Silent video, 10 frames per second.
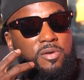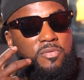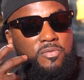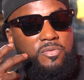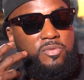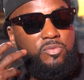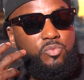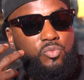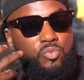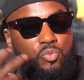of
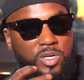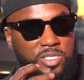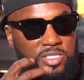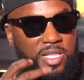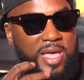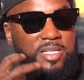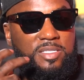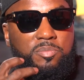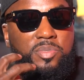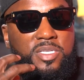what it's like
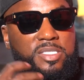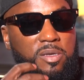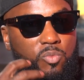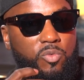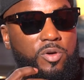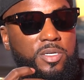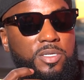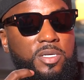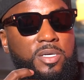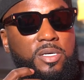to be
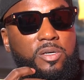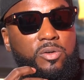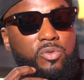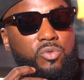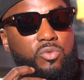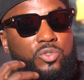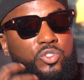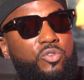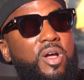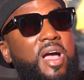someone who
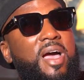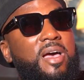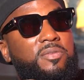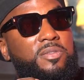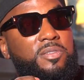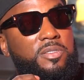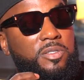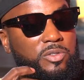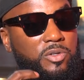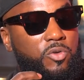strives, you